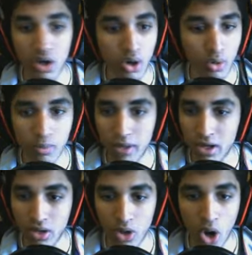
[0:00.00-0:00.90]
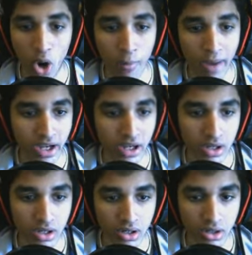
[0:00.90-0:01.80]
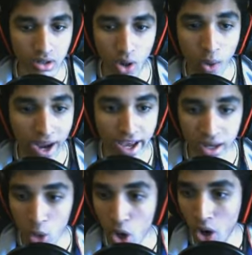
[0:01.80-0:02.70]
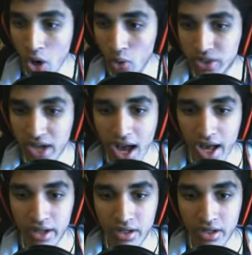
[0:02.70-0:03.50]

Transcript: Oh my, oh my, oh I hit him, oh God.